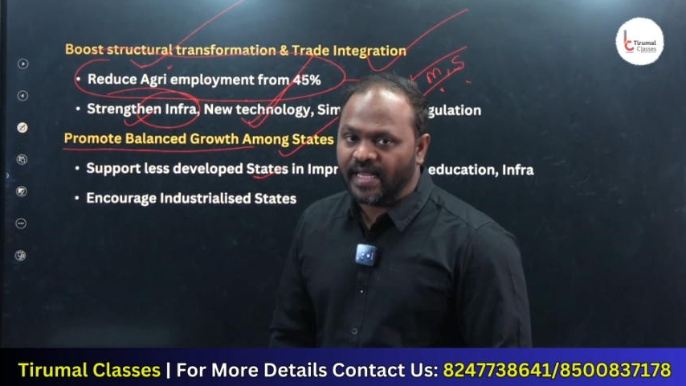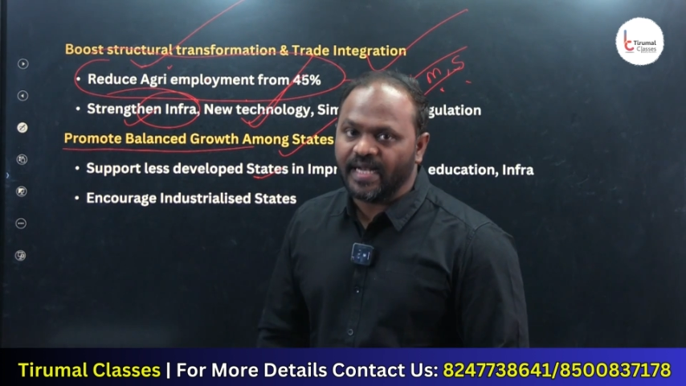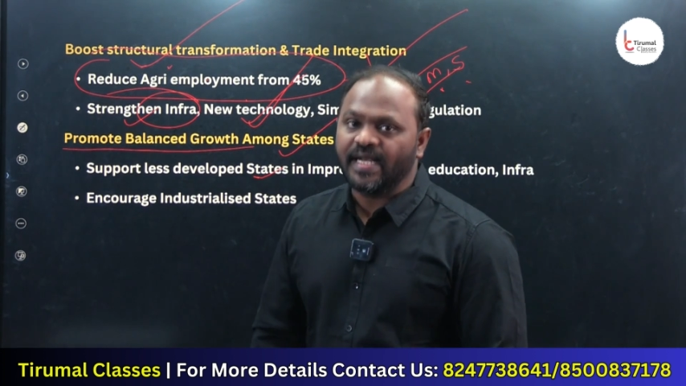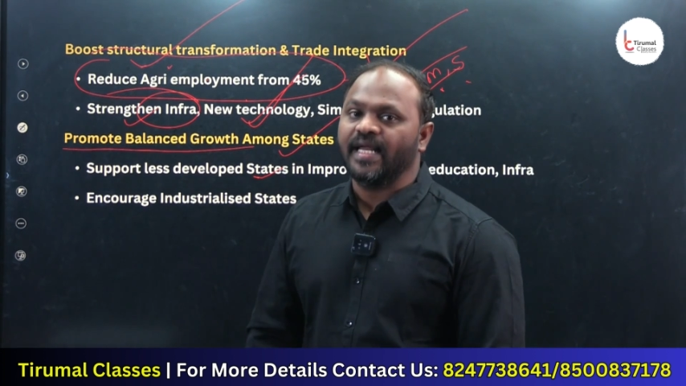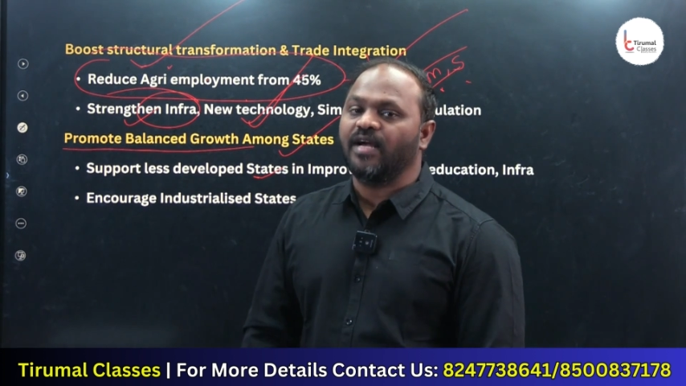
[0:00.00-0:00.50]
in
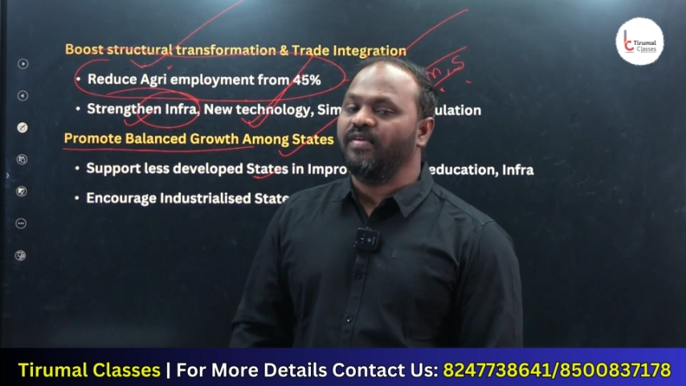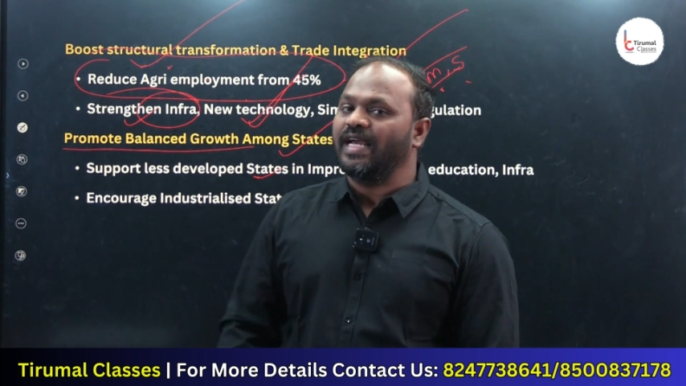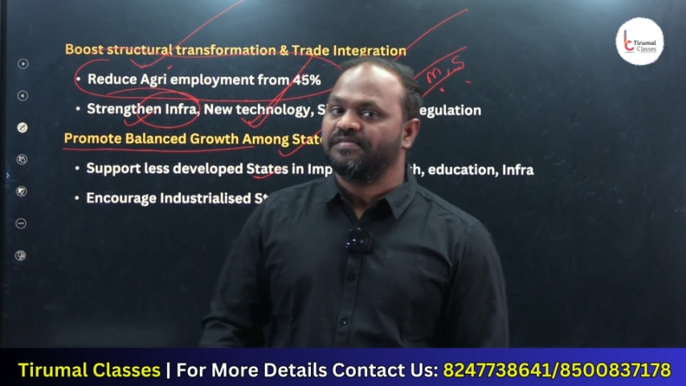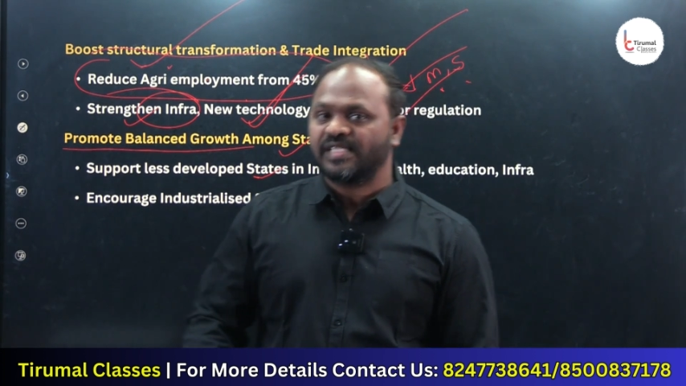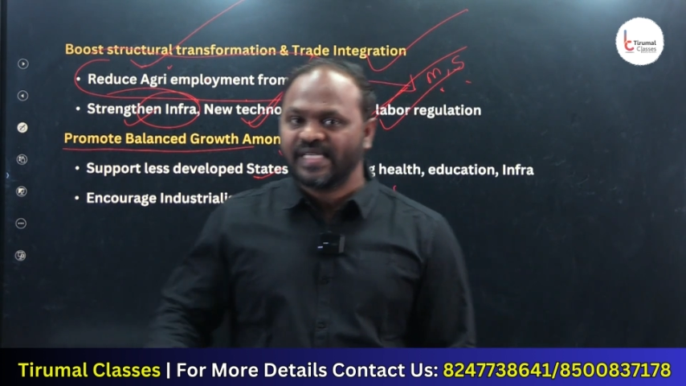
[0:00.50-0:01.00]
India we
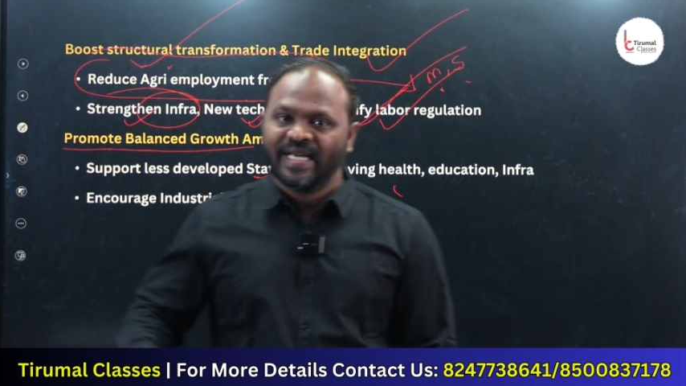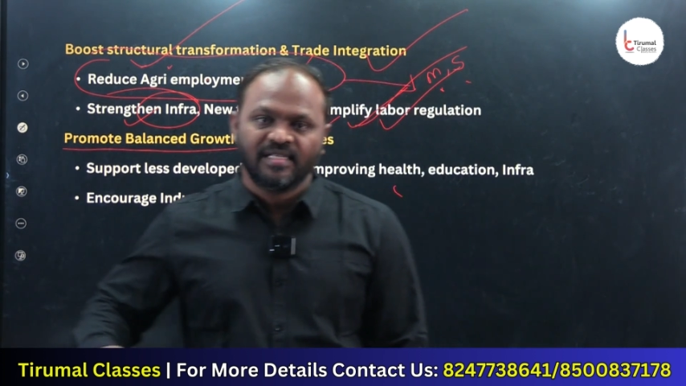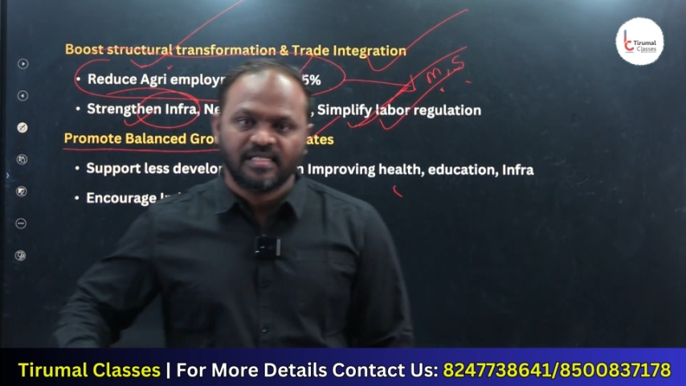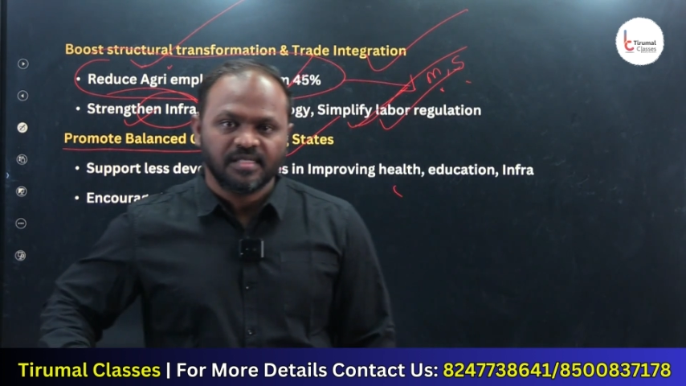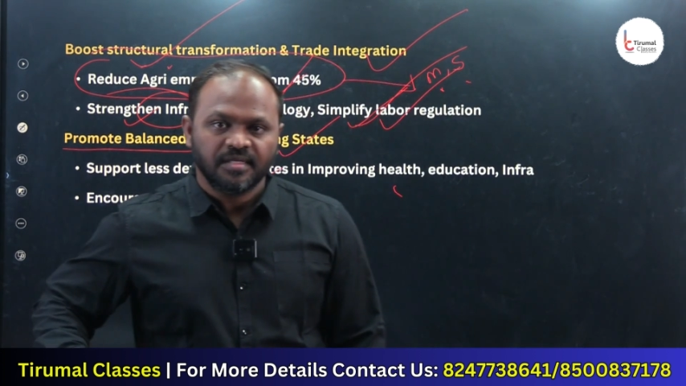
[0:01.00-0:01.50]
have
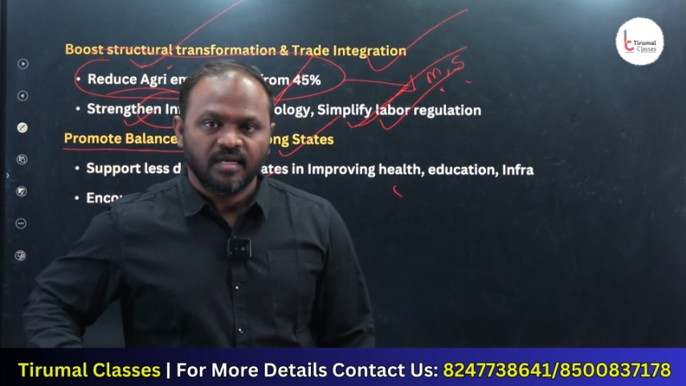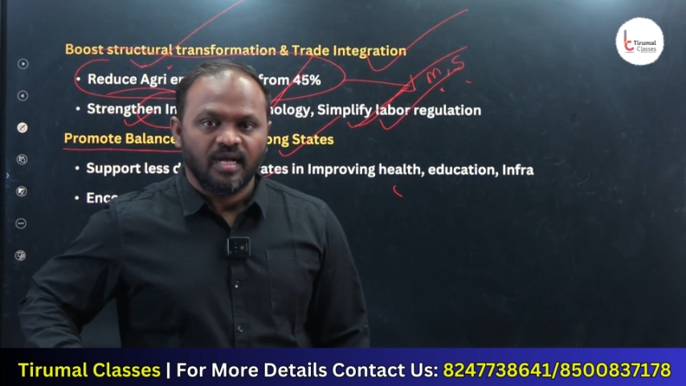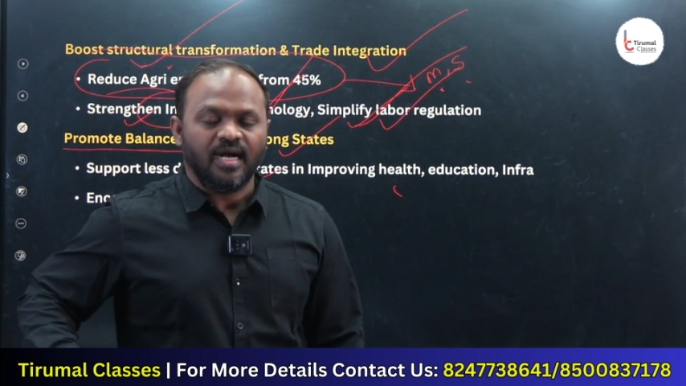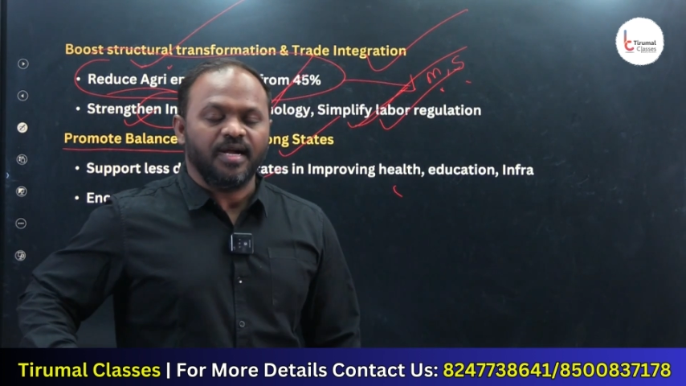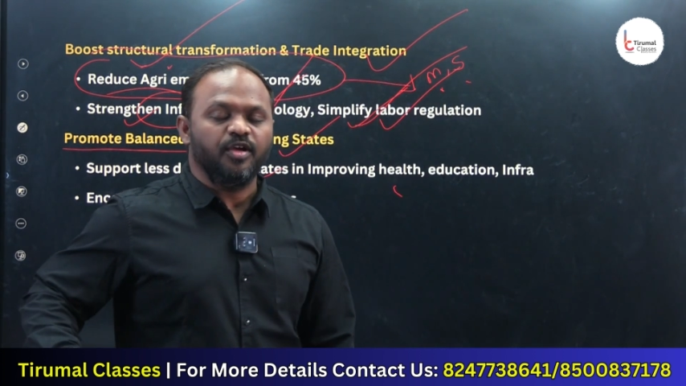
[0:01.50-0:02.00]
states
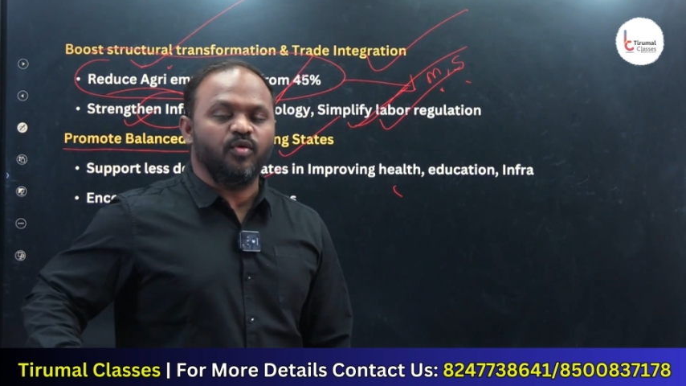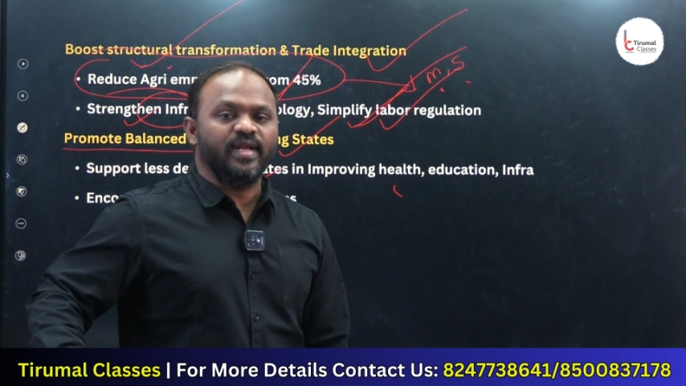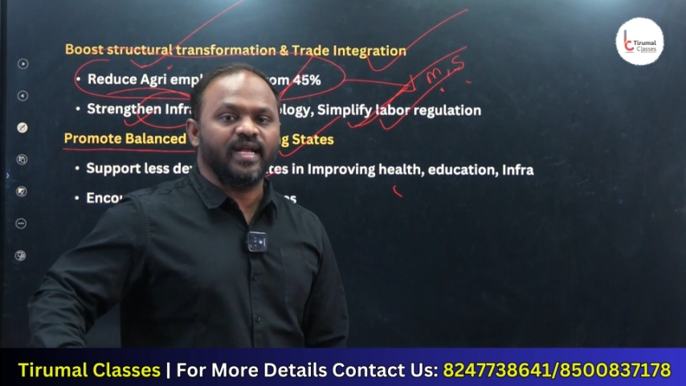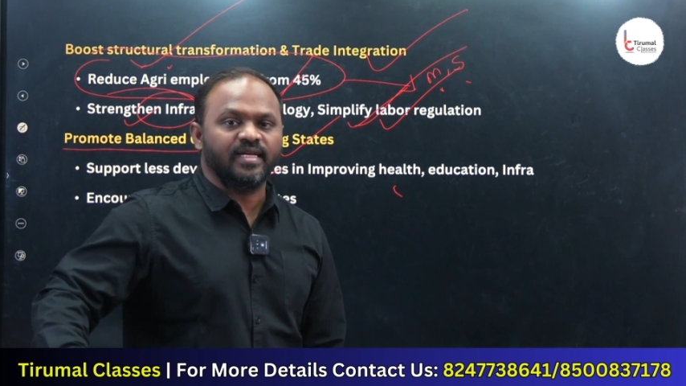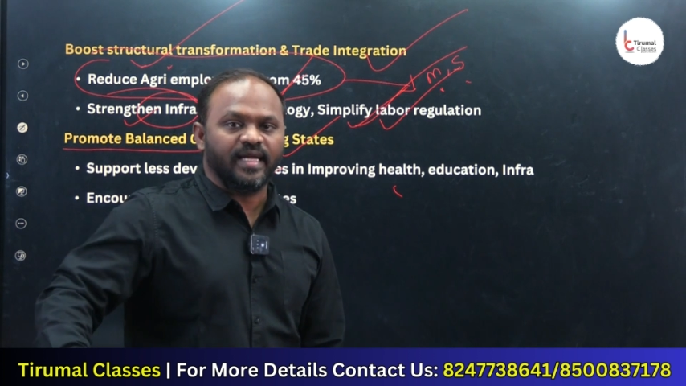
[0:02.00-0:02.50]
and
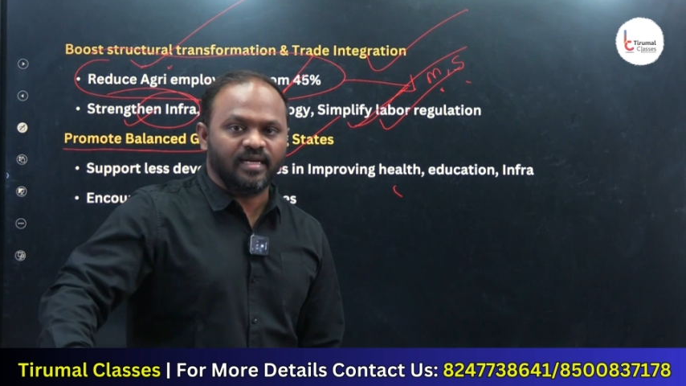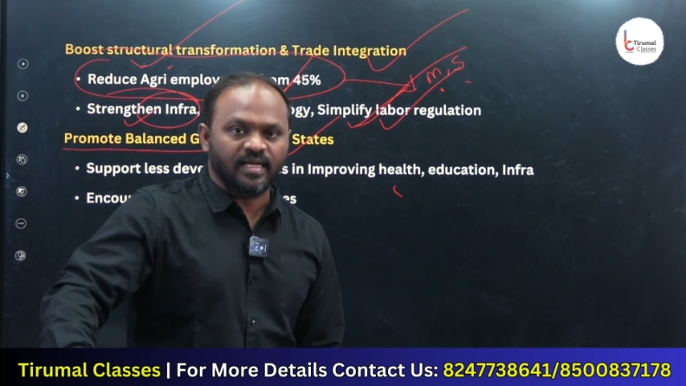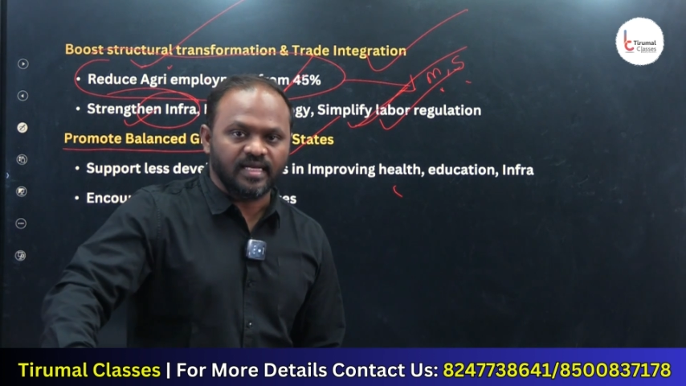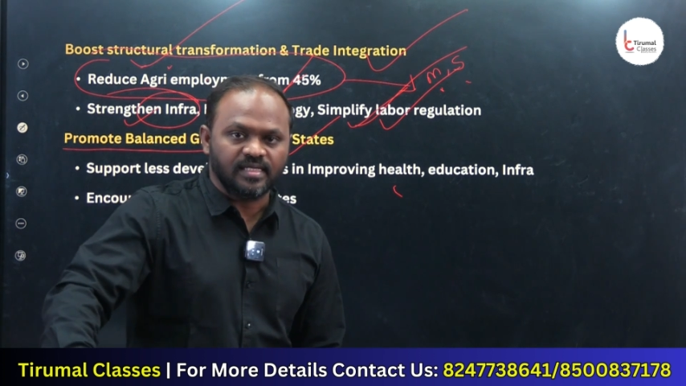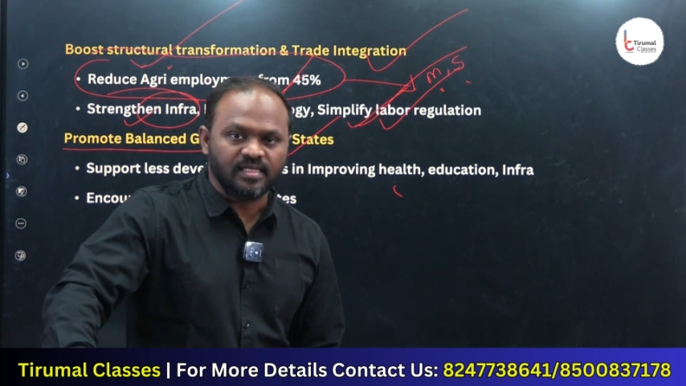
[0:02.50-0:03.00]
union
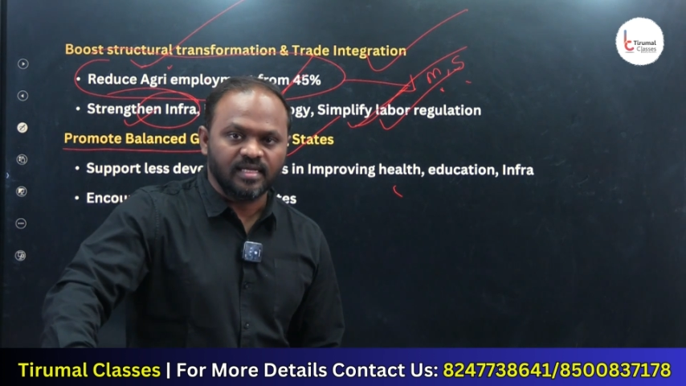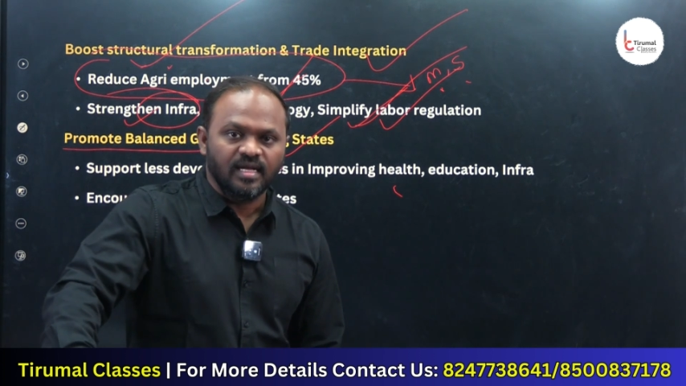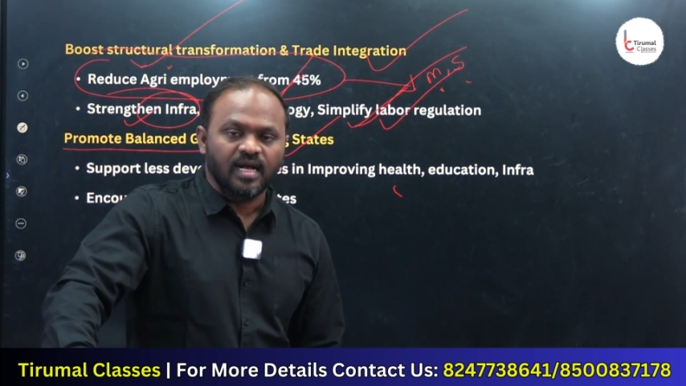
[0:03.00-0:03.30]
territories.